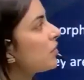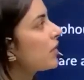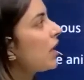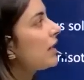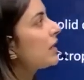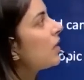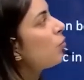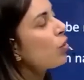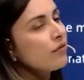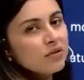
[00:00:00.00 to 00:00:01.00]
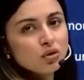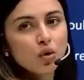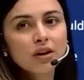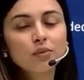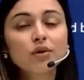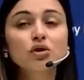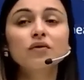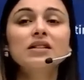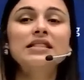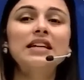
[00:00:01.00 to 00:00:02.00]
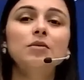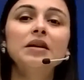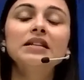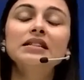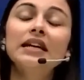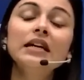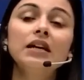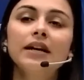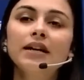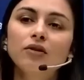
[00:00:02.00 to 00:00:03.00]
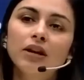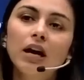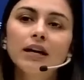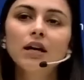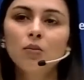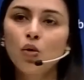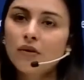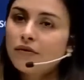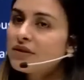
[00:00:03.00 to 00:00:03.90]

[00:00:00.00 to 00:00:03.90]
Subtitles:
regarding amorphous solid? Which of the statement is incorrect regarding amorphous